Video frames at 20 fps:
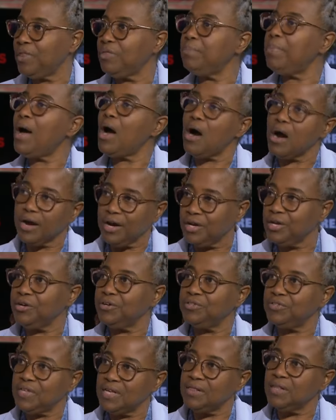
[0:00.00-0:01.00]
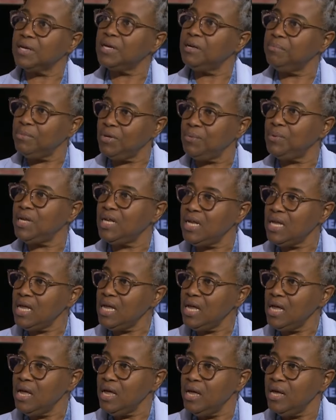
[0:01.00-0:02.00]
with partners in the
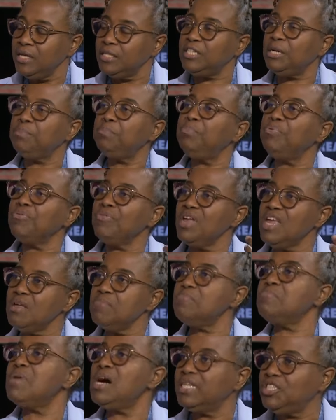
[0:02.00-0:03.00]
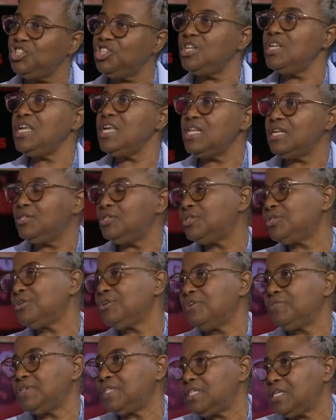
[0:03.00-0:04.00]
community to bring much-needed
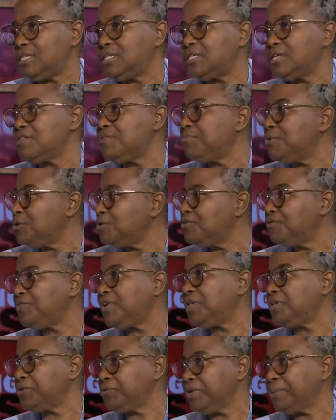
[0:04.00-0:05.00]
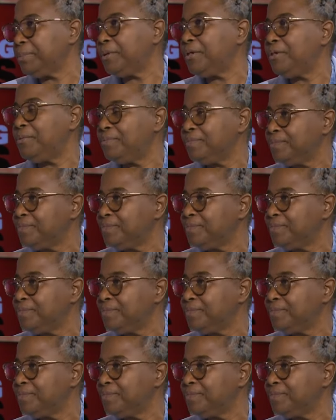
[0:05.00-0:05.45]
services to the most vulnerable.